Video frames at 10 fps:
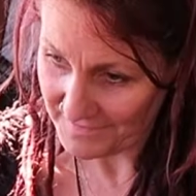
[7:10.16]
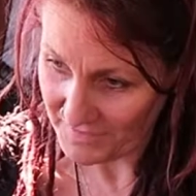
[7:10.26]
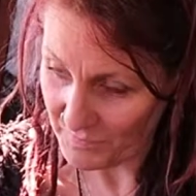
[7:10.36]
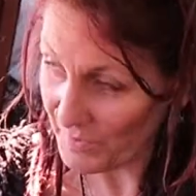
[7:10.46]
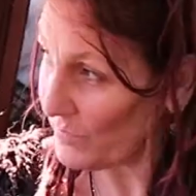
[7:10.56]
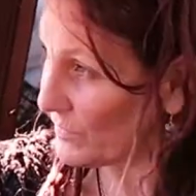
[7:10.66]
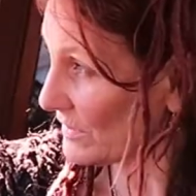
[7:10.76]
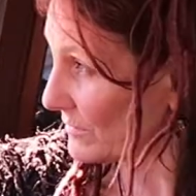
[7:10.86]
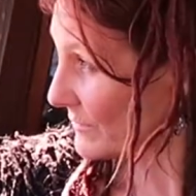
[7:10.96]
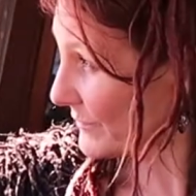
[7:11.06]
at the
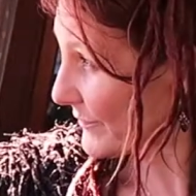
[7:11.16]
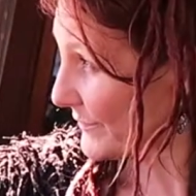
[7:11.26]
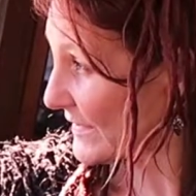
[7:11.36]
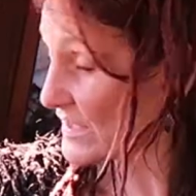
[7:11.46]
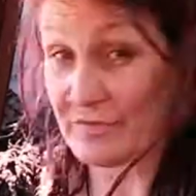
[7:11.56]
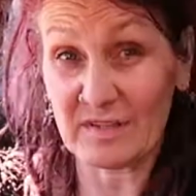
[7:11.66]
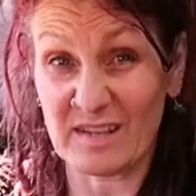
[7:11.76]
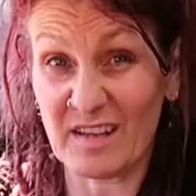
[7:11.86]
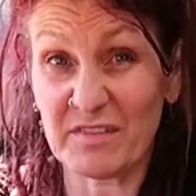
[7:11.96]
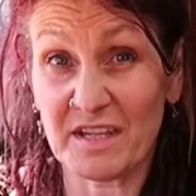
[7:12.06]
moment. It's really
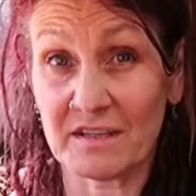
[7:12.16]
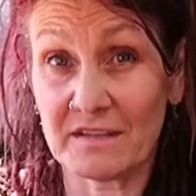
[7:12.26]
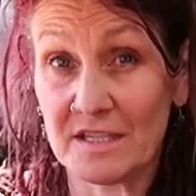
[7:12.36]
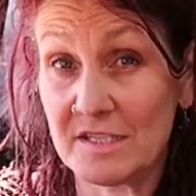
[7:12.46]
lovely out there,